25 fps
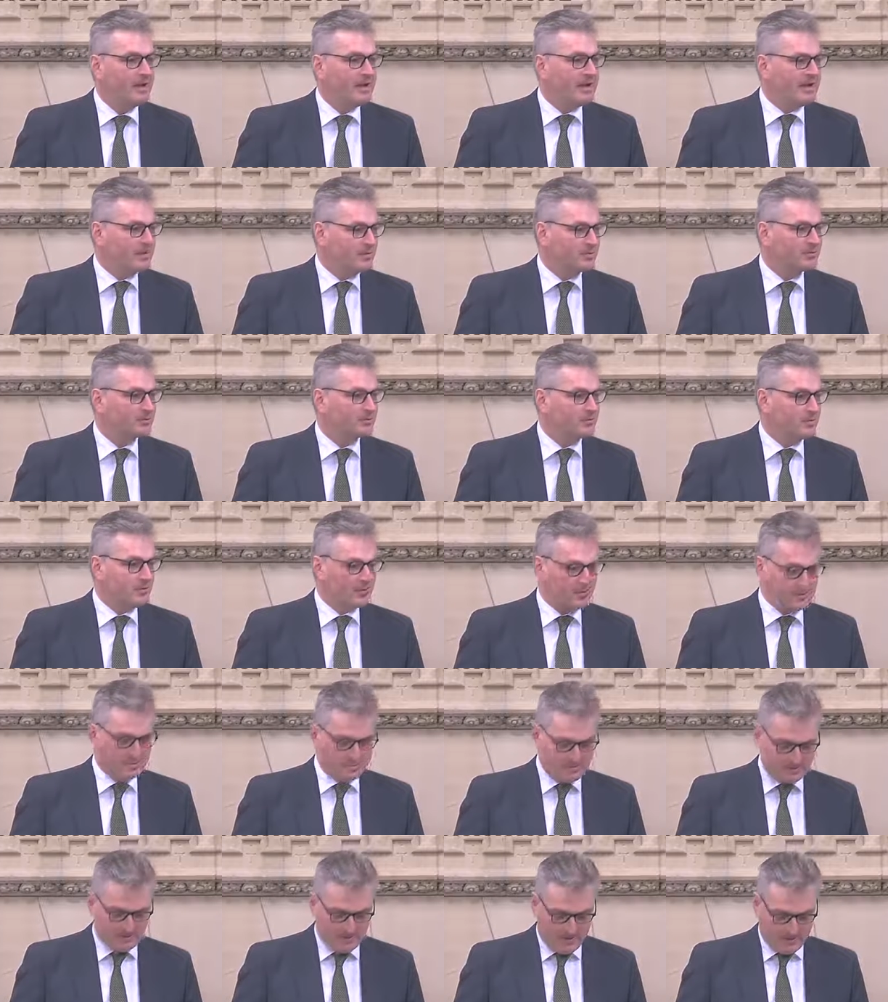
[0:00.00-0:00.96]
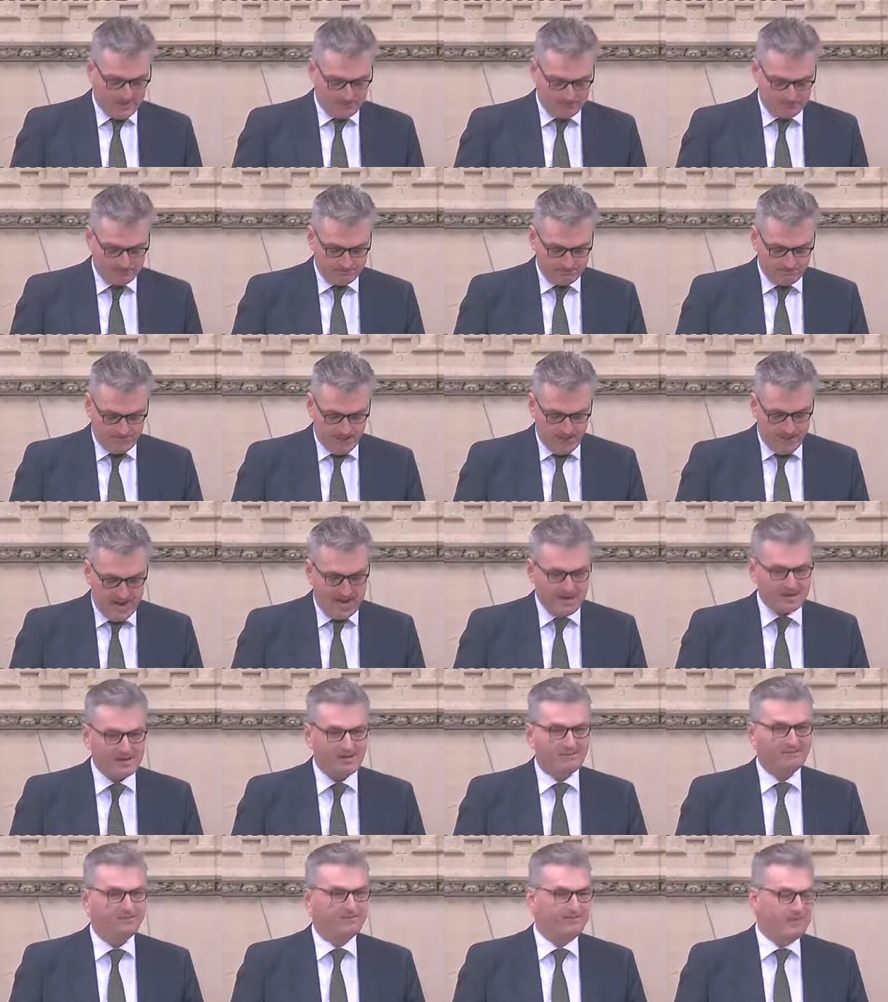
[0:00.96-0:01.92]
in Shrewsbury.
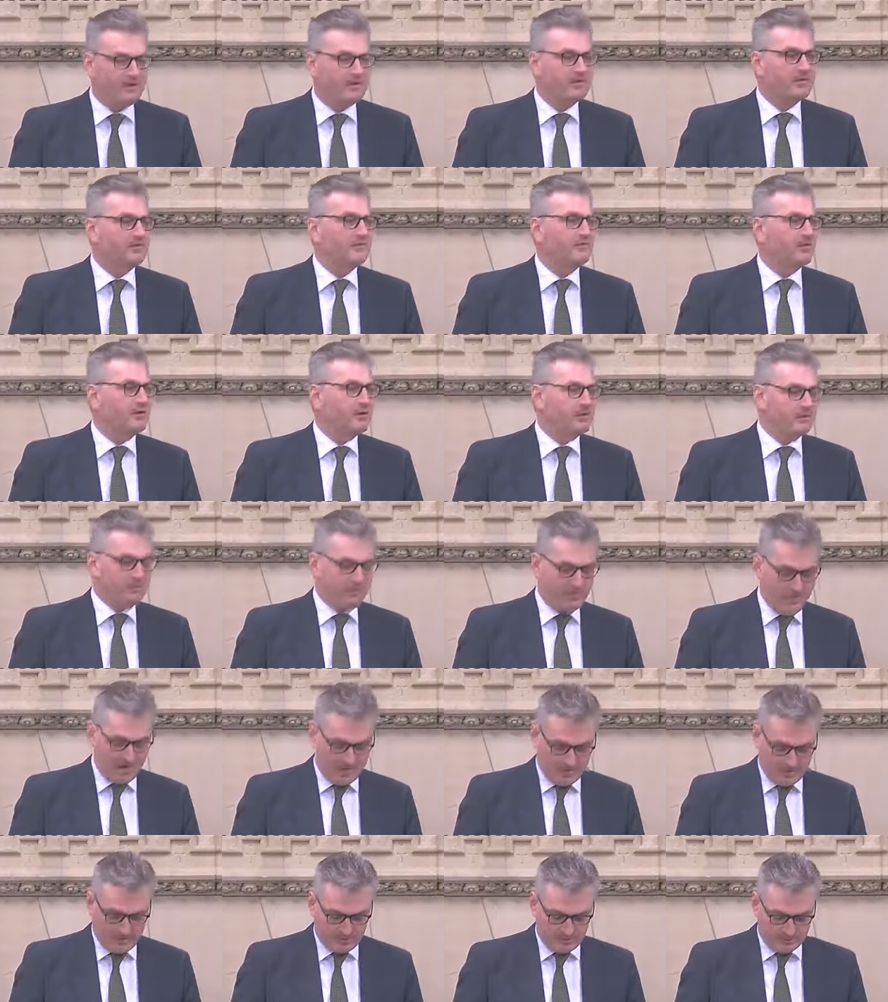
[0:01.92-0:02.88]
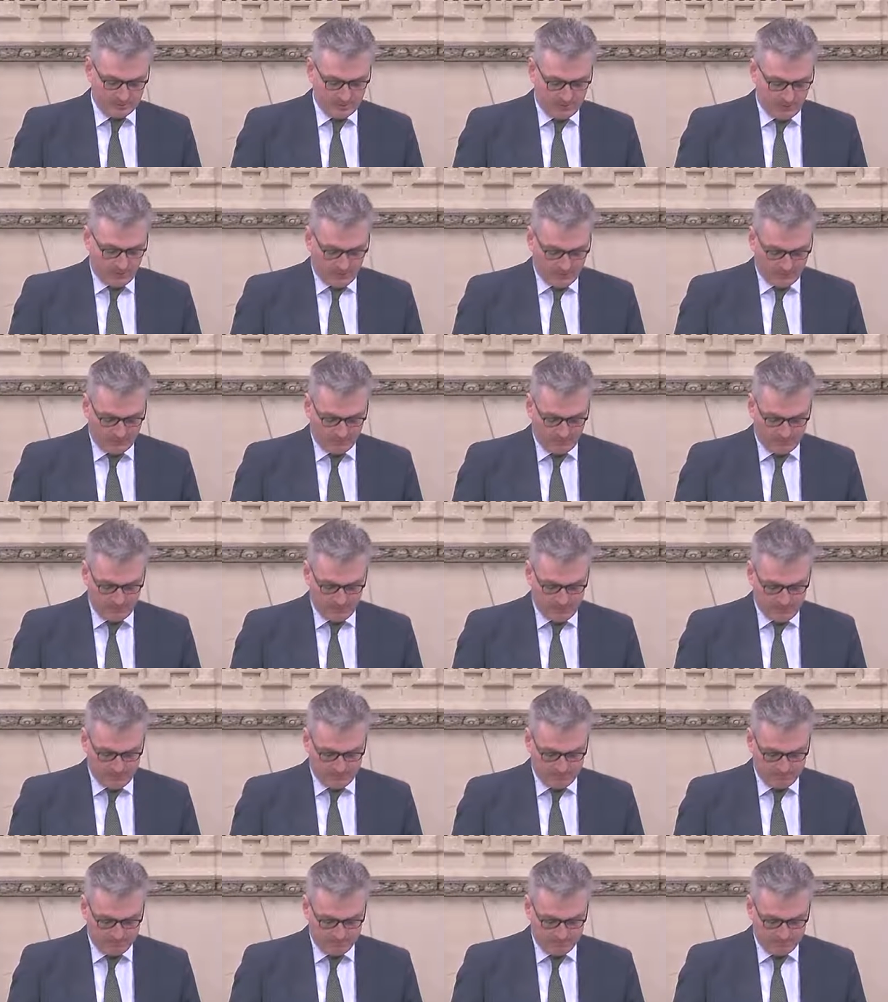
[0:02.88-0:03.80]
And I'm very, very proud of her.